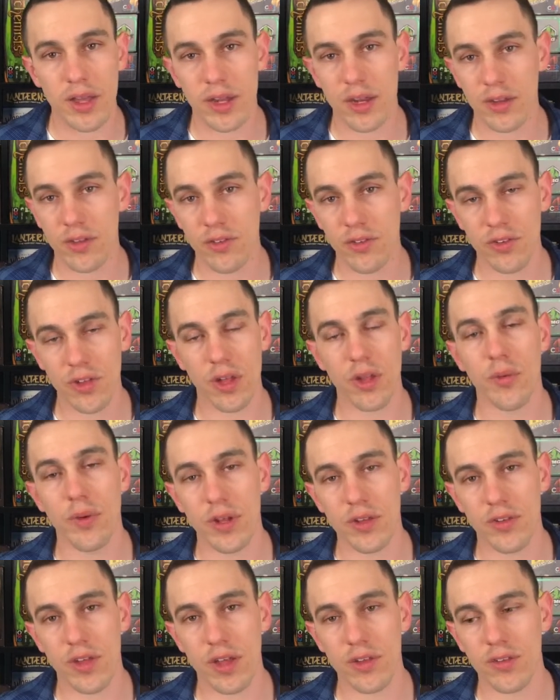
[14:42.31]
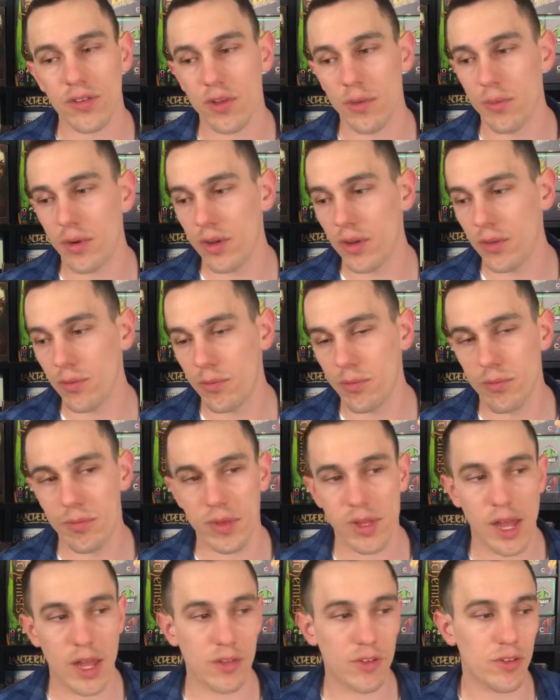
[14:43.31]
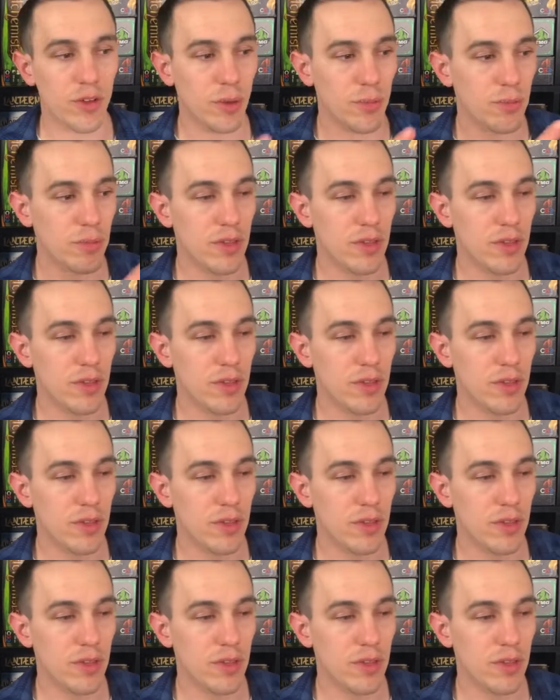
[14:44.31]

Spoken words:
it accelerates as someone has